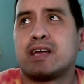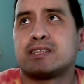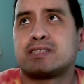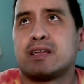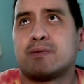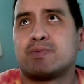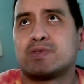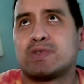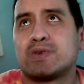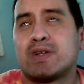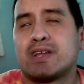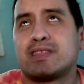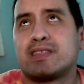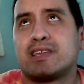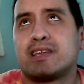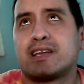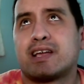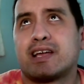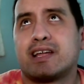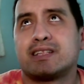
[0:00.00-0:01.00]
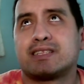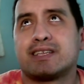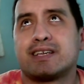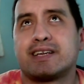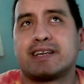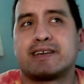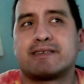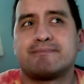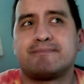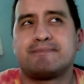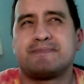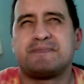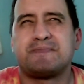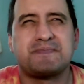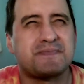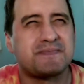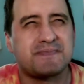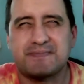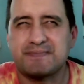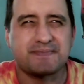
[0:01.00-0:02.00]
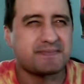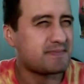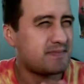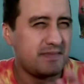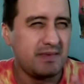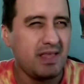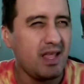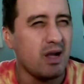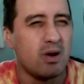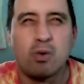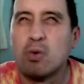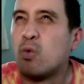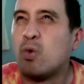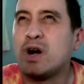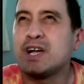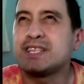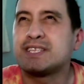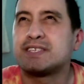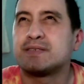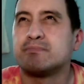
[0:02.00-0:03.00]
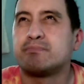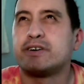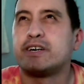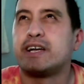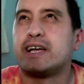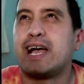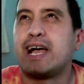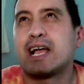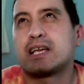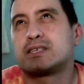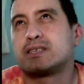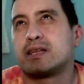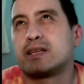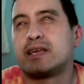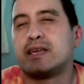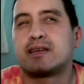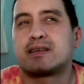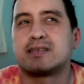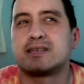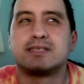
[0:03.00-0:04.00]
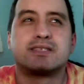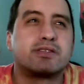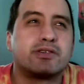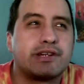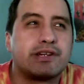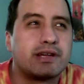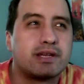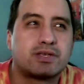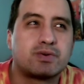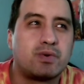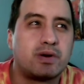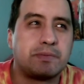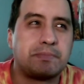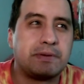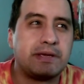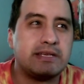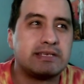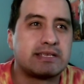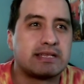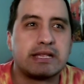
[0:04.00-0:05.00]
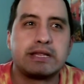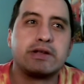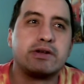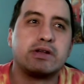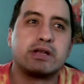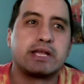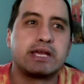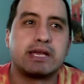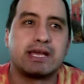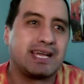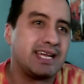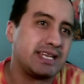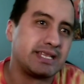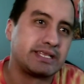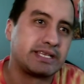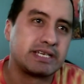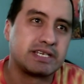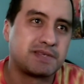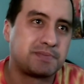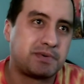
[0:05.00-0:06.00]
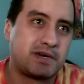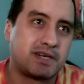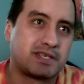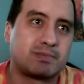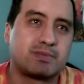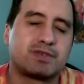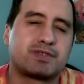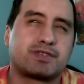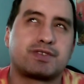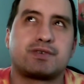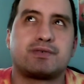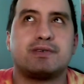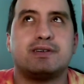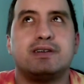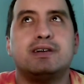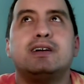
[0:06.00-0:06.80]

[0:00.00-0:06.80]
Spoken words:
episode, I think, and it's like what? But actually, considering it's One Piece, literally anything is possible. So.